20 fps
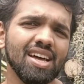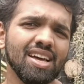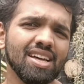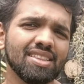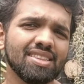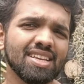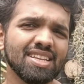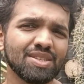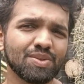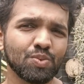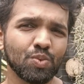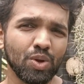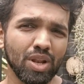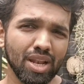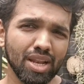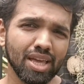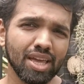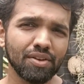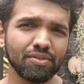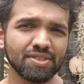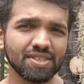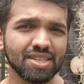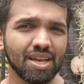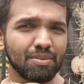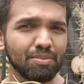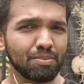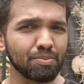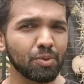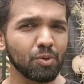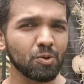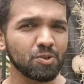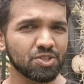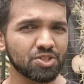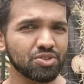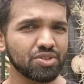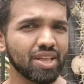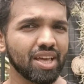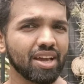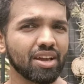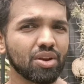This will give some boost
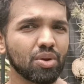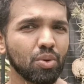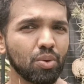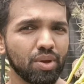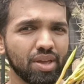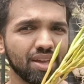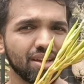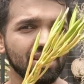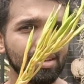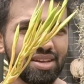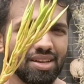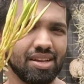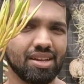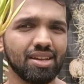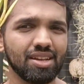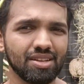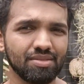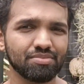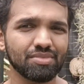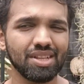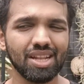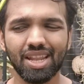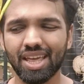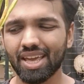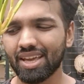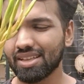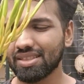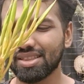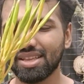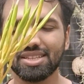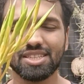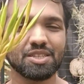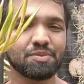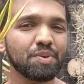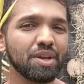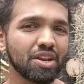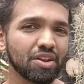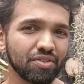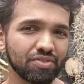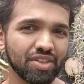to their growing, like the
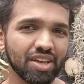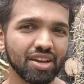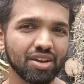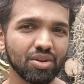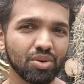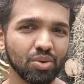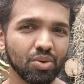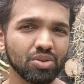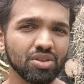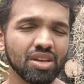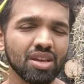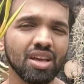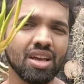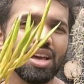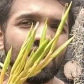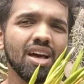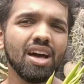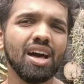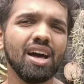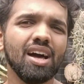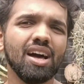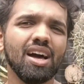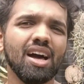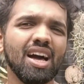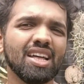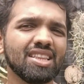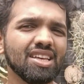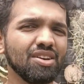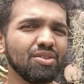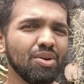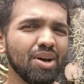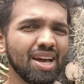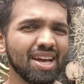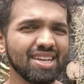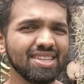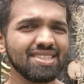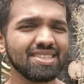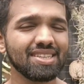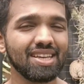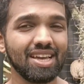speed of their growth.
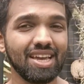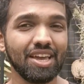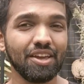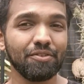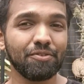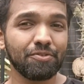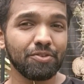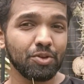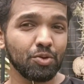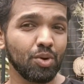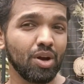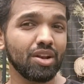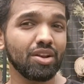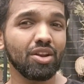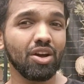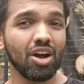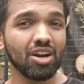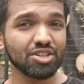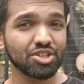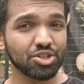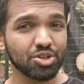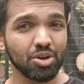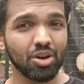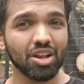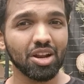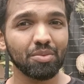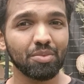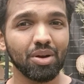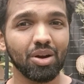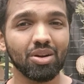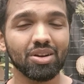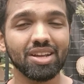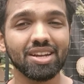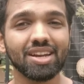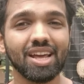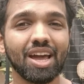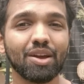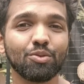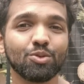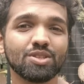Otherwise, if you are not sure about
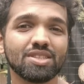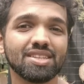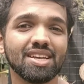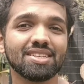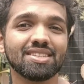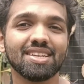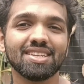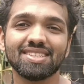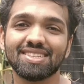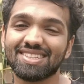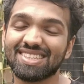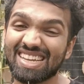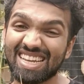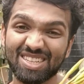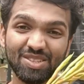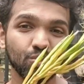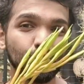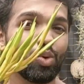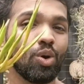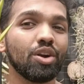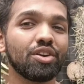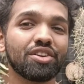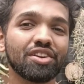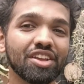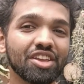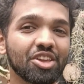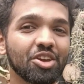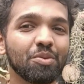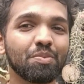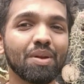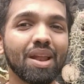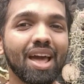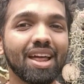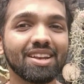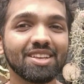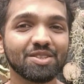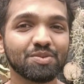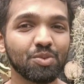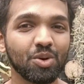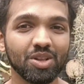it, I would suggest just watering your
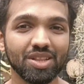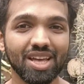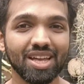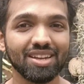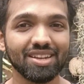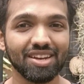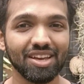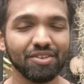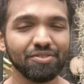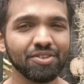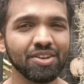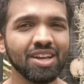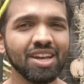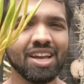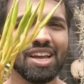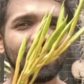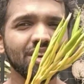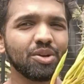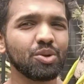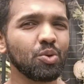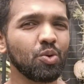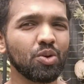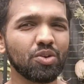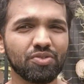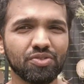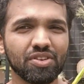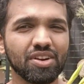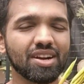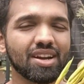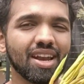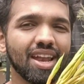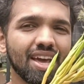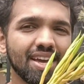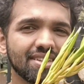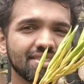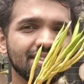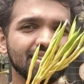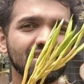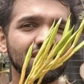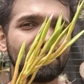plant is more than enough. Don't
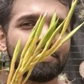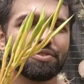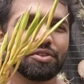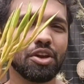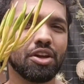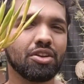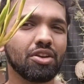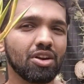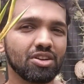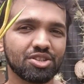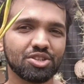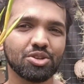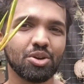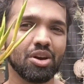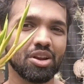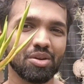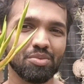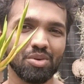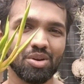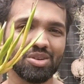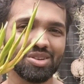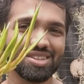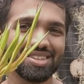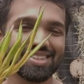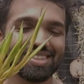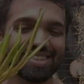fertilize it if you are not sure about it.